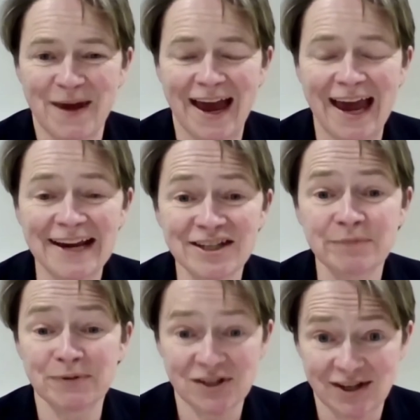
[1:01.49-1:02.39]

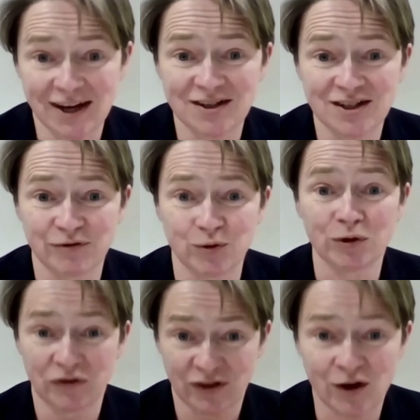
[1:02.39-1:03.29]
80% of
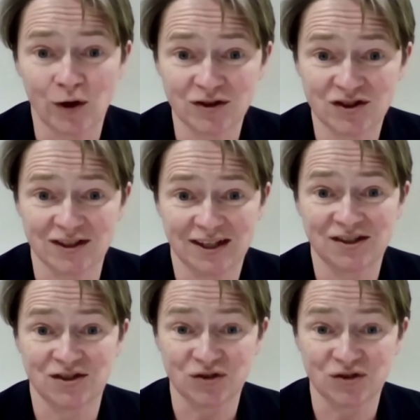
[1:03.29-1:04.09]
all of the costs in Test and